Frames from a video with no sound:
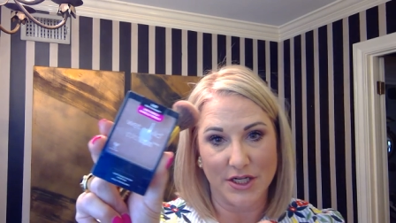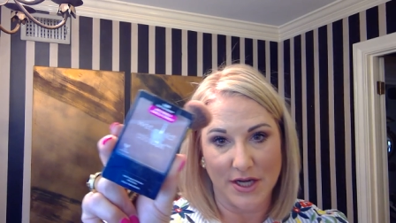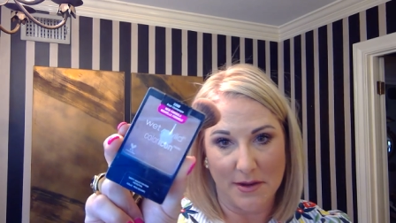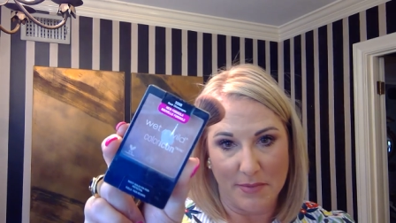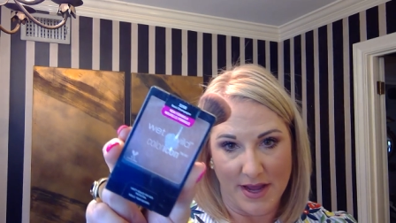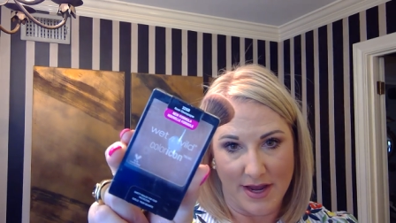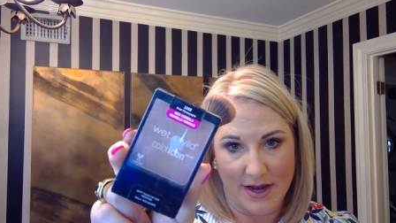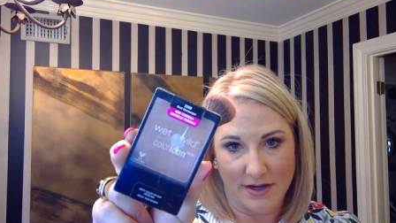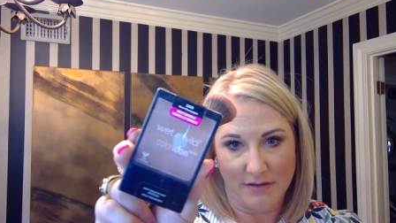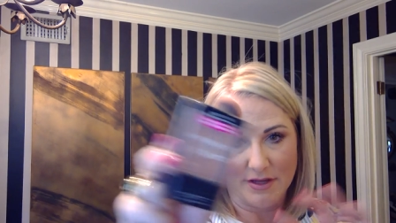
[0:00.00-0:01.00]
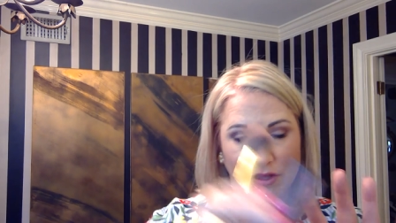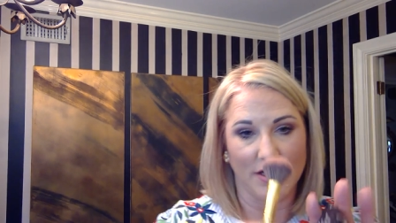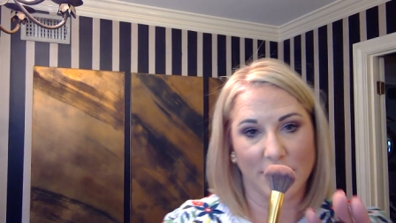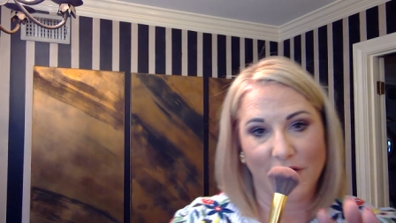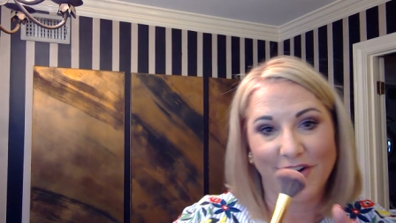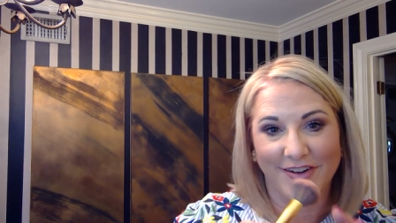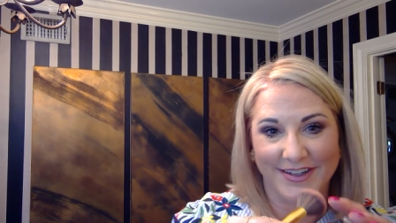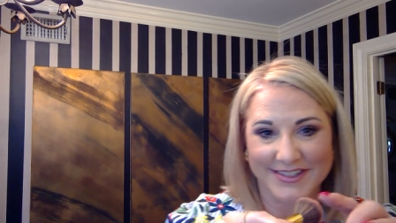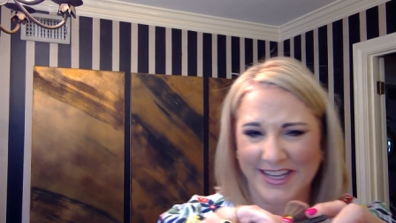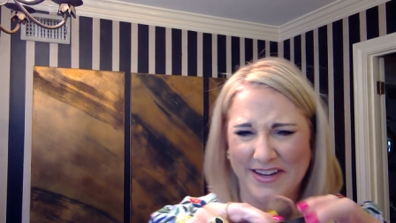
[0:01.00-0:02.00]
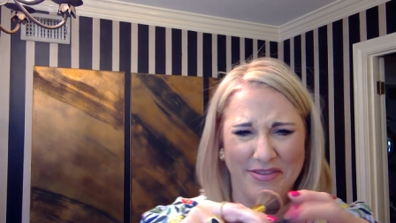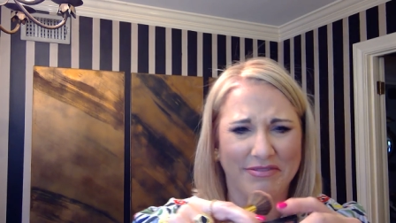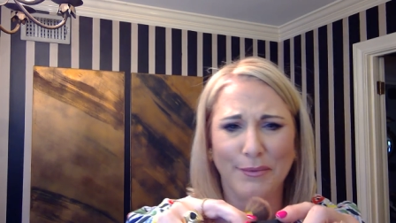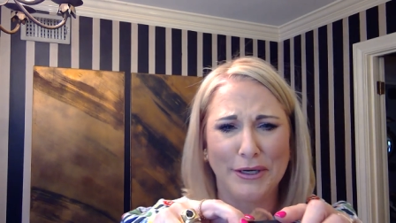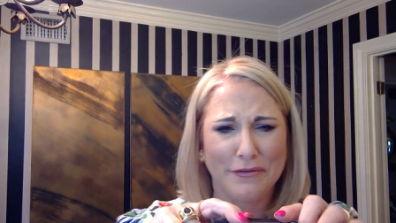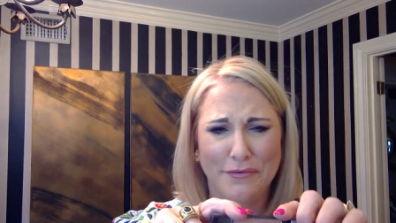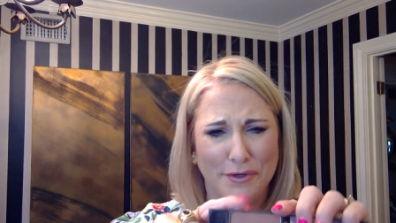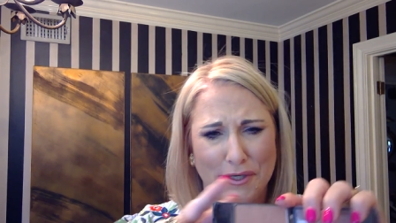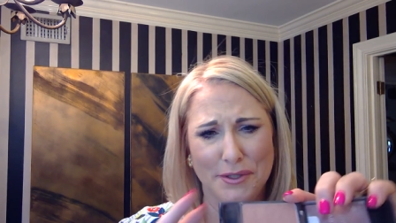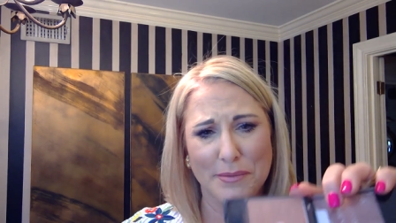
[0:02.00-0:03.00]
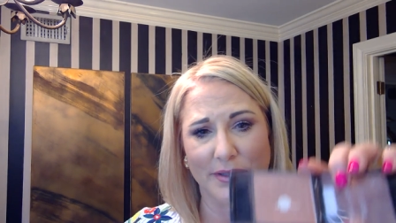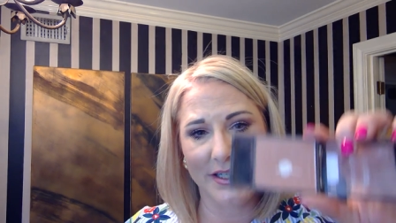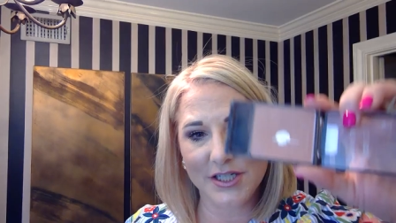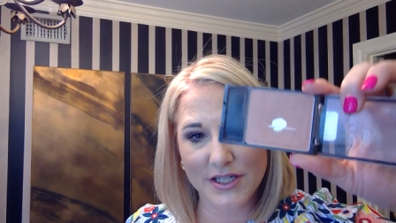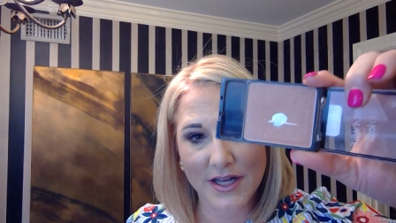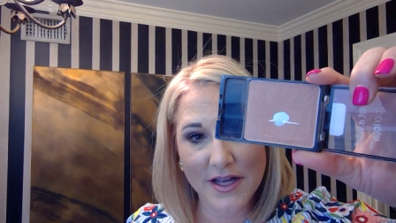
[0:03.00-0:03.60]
Champagne. I mean, look, y'all, it's like a three or four dollar blush,